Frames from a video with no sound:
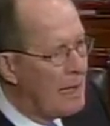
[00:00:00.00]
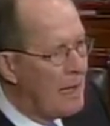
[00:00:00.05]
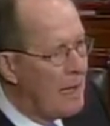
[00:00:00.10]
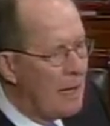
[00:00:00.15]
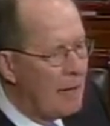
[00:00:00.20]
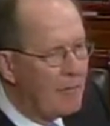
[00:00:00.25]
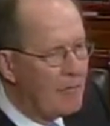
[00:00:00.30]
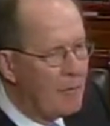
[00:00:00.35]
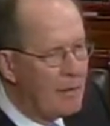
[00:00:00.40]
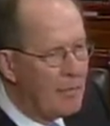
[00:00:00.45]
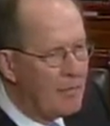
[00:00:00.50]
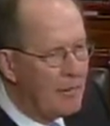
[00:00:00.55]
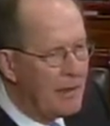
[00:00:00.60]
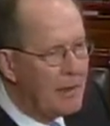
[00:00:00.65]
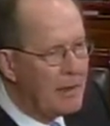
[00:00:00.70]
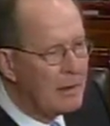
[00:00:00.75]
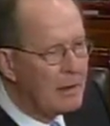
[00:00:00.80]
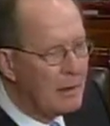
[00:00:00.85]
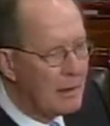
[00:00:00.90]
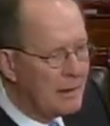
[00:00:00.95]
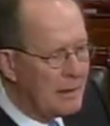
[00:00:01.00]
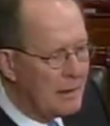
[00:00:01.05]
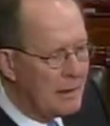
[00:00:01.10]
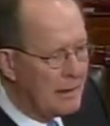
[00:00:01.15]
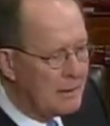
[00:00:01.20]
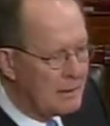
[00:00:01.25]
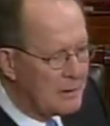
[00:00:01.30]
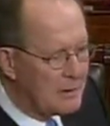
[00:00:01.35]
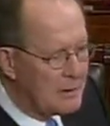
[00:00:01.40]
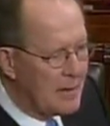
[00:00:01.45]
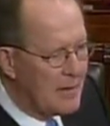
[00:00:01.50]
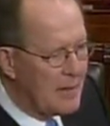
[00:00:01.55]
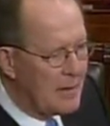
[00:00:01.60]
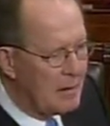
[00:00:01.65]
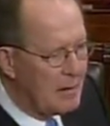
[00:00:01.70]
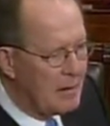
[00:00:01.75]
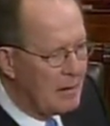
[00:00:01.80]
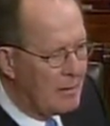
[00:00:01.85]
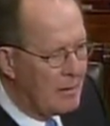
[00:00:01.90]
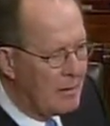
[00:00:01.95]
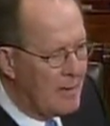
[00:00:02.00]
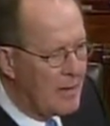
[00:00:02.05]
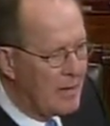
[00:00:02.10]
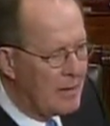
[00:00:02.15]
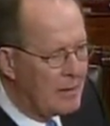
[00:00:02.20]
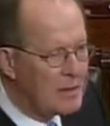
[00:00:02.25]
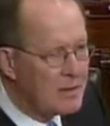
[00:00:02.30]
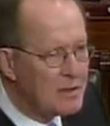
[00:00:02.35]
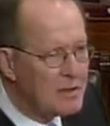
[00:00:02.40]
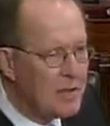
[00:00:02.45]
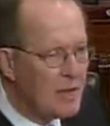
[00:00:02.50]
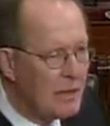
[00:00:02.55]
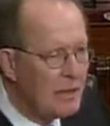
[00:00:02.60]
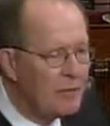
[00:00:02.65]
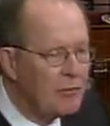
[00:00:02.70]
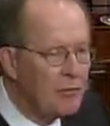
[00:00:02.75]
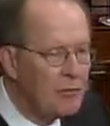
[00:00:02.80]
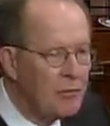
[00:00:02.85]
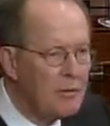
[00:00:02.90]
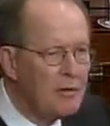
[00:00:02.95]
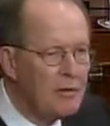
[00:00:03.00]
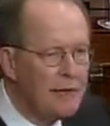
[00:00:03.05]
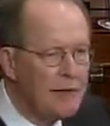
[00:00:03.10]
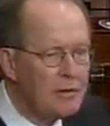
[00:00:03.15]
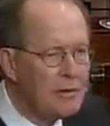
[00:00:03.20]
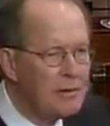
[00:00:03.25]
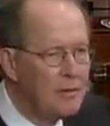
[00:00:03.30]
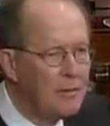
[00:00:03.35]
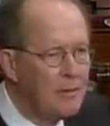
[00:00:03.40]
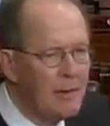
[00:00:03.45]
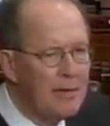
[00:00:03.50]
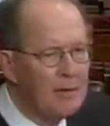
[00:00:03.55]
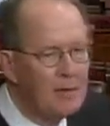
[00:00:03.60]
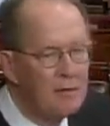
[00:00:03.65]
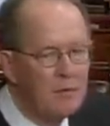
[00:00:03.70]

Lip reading: have repeatedly said that instead of 2,000-page